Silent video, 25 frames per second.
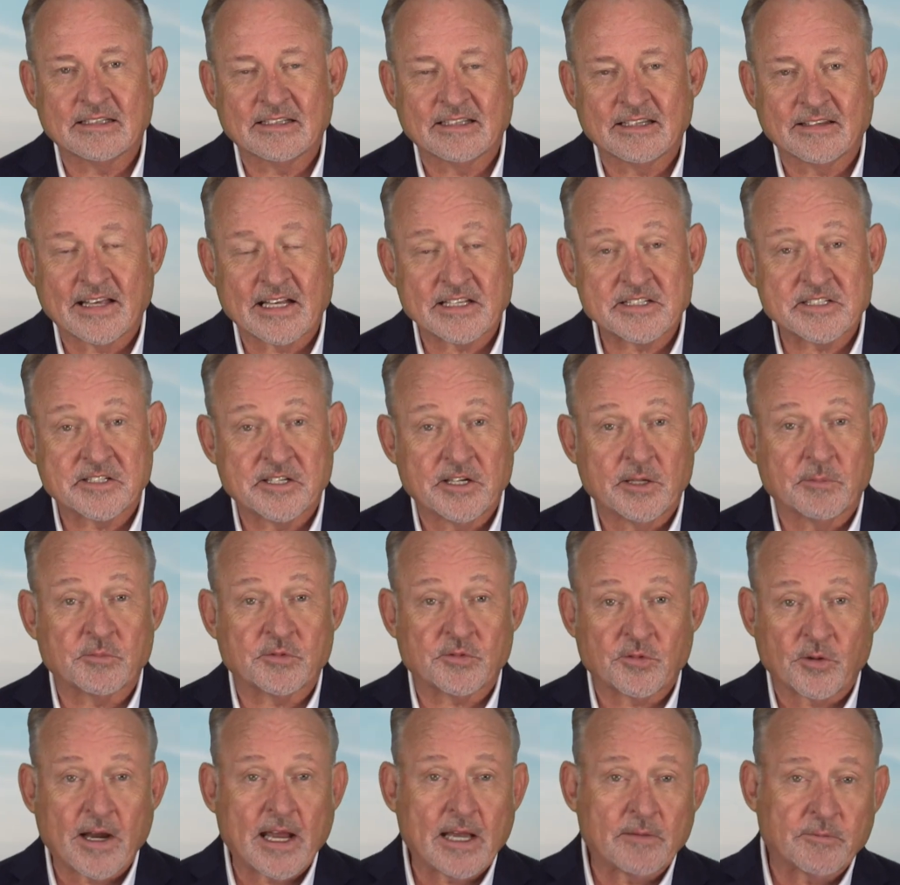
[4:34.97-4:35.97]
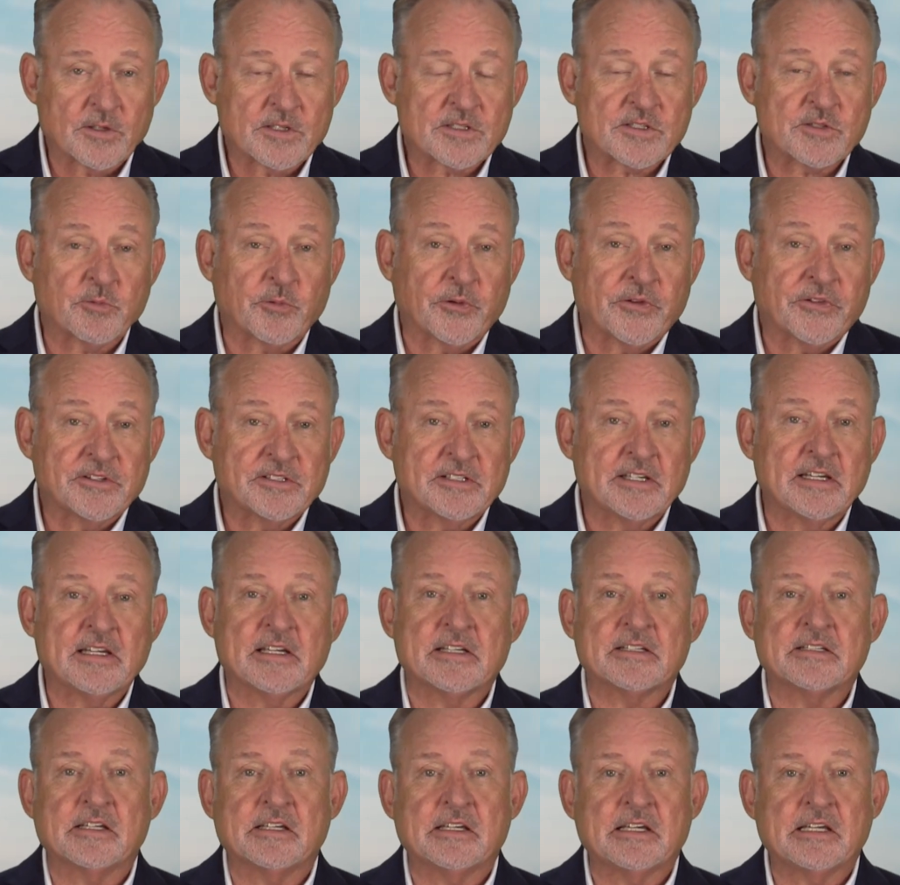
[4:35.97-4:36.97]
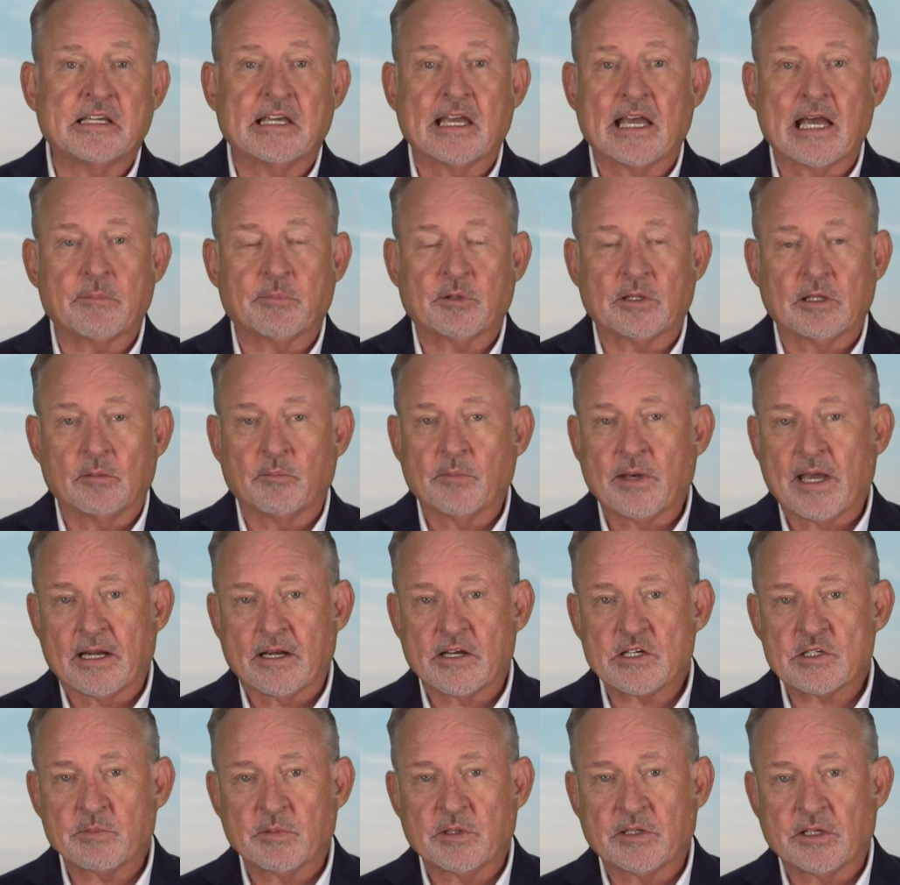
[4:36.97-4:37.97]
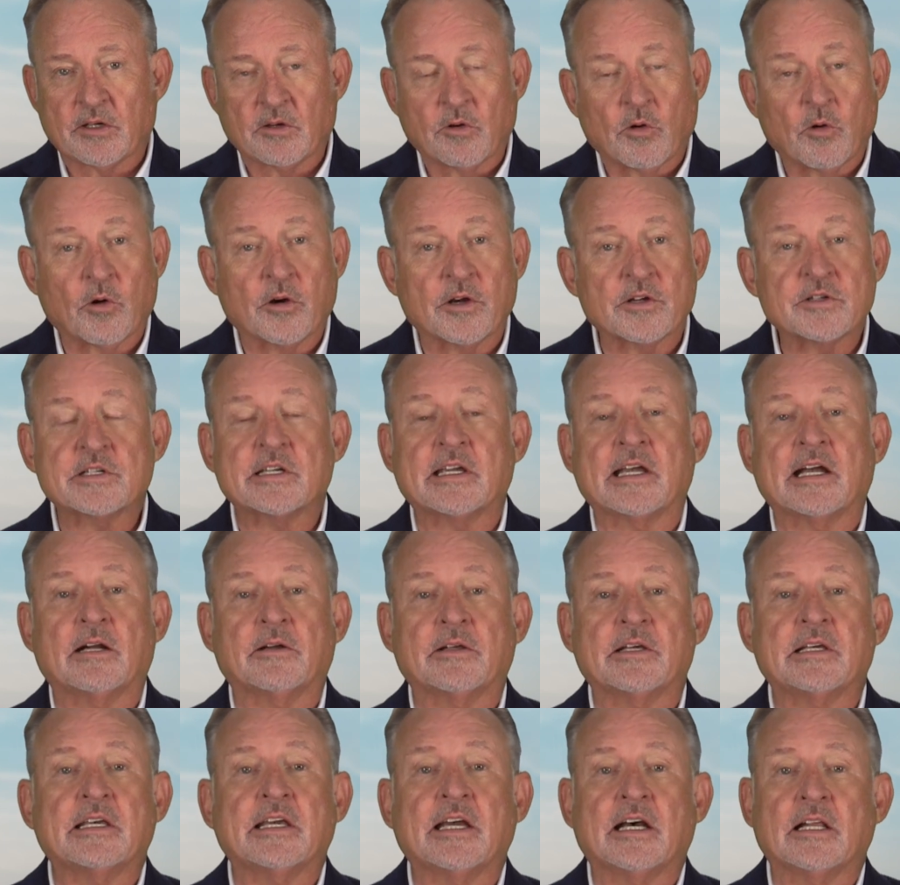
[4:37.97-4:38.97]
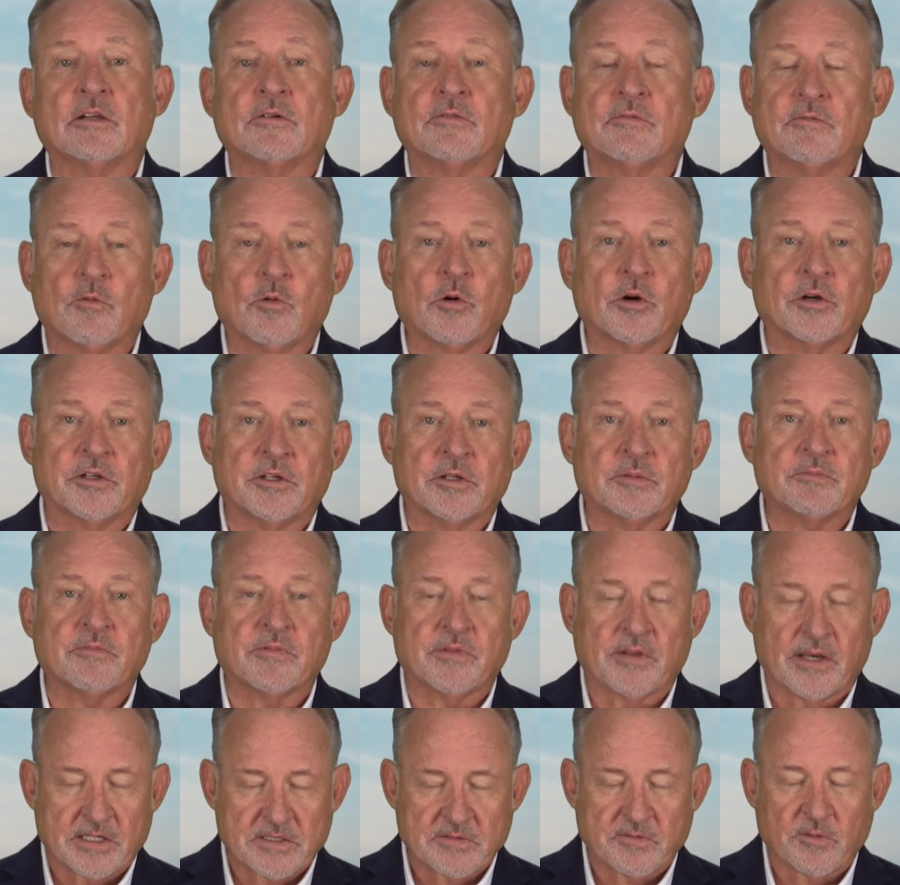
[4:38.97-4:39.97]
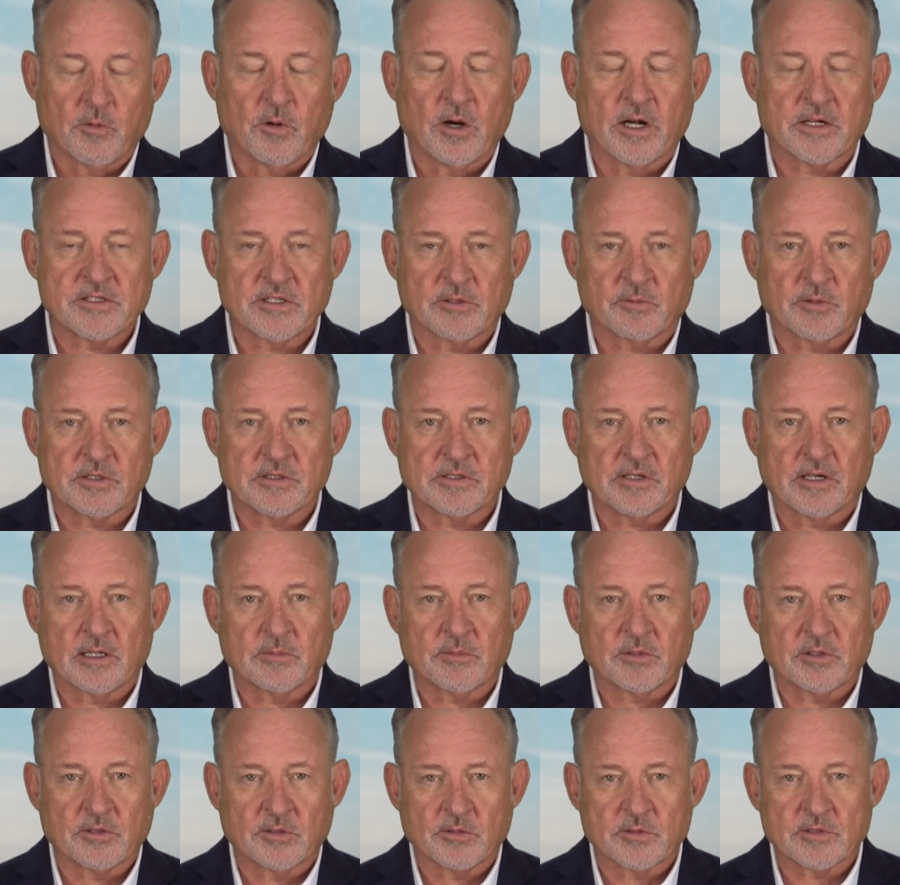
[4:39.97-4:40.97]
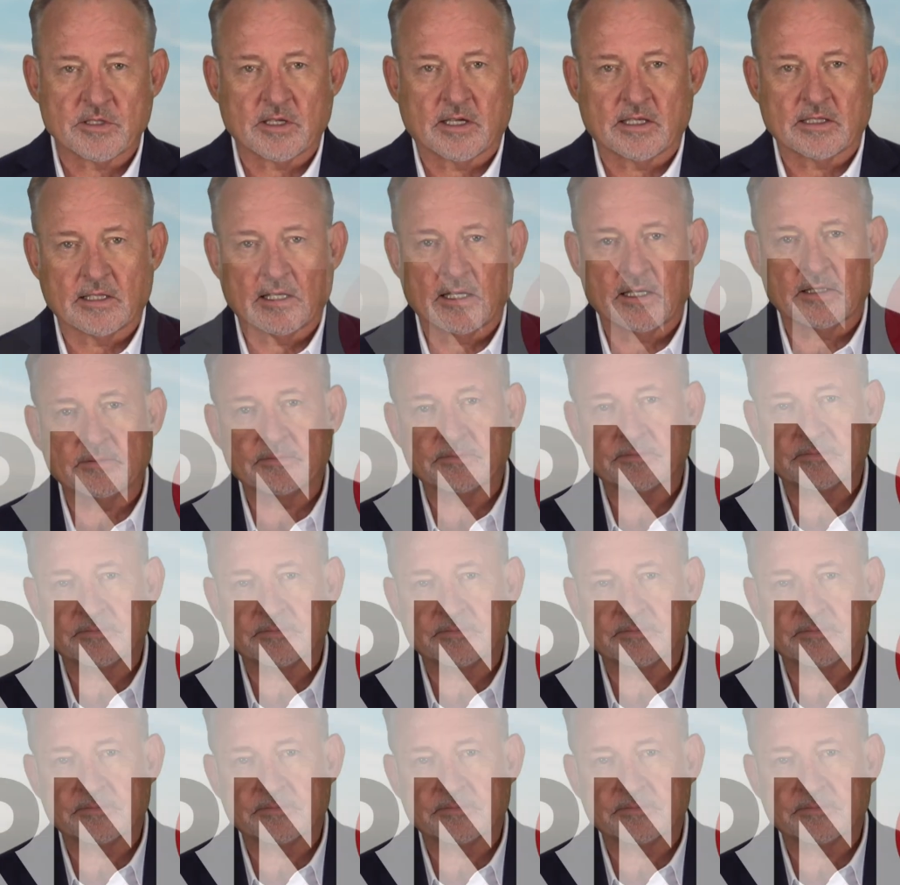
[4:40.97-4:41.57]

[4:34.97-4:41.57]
That's Tim Travis with T&T Capital Management in Orange County, California. Thanks for watching Retirement News Online.